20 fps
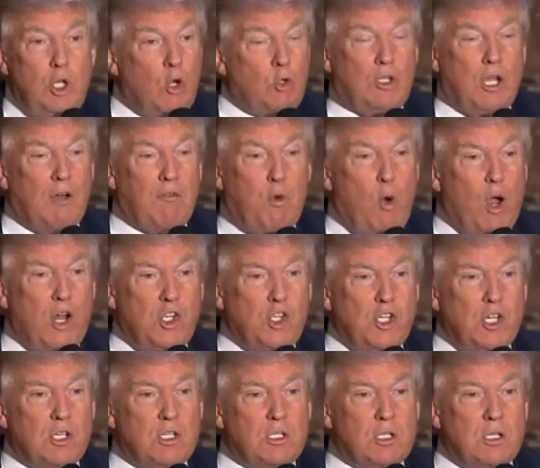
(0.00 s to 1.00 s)
no tough
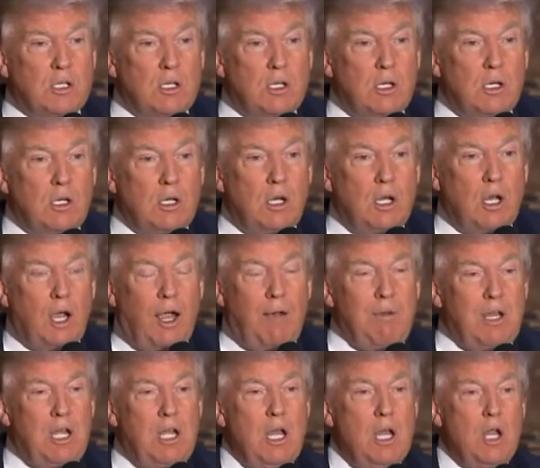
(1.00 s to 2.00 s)
questions.
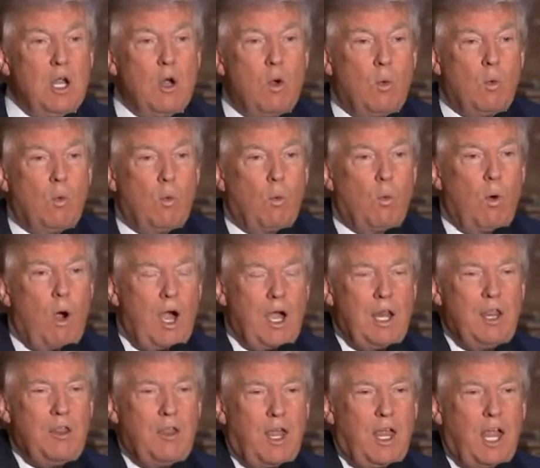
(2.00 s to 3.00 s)
I mean,
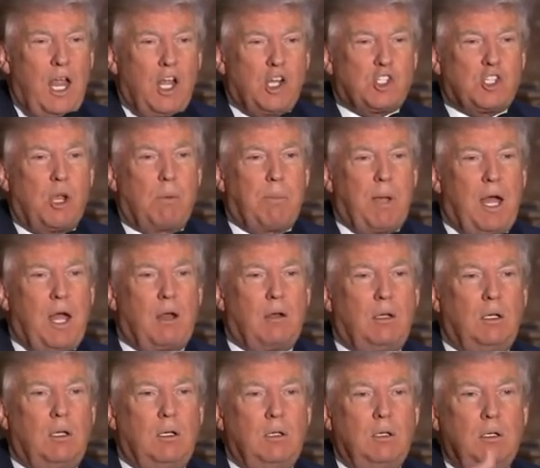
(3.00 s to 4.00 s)
why didn't they ask
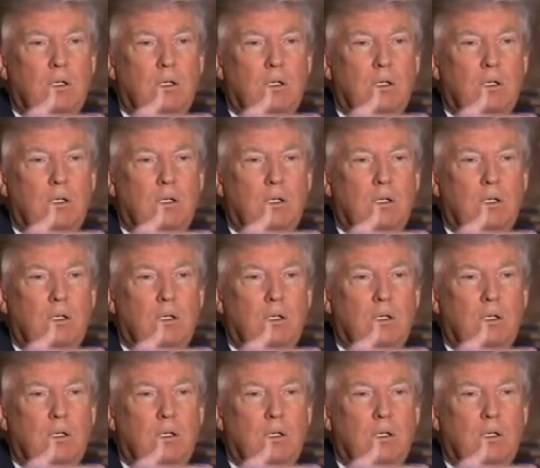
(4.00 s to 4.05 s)
about